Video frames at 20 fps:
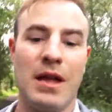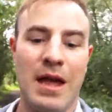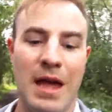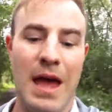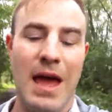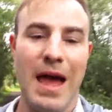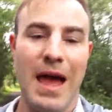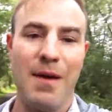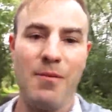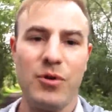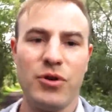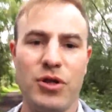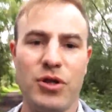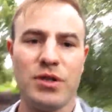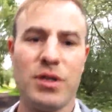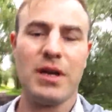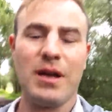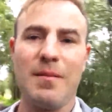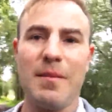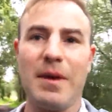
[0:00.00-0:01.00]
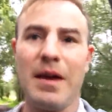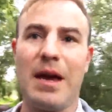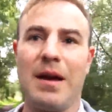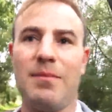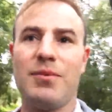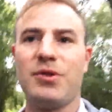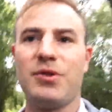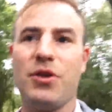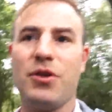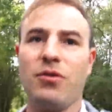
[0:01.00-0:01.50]
and we're just coming up
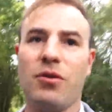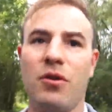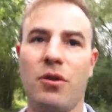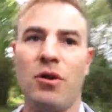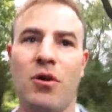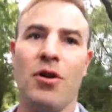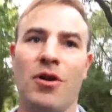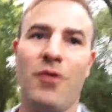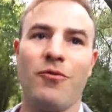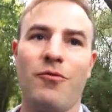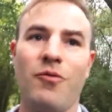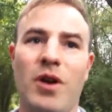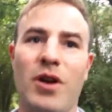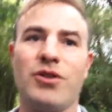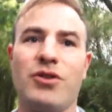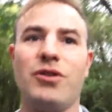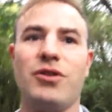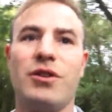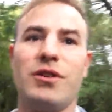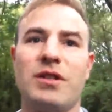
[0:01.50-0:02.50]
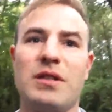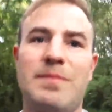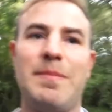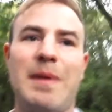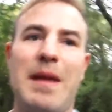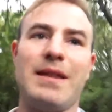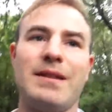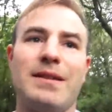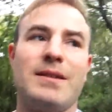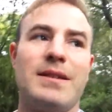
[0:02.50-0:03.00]
to Rushton
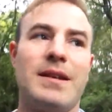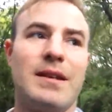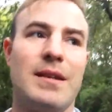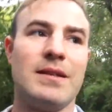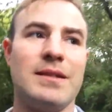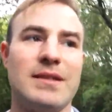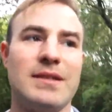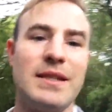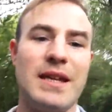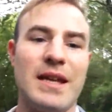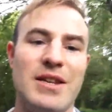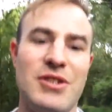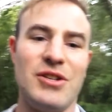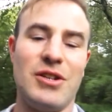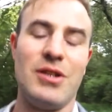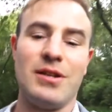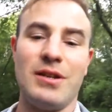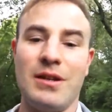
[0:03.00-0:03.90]
Spencer Station.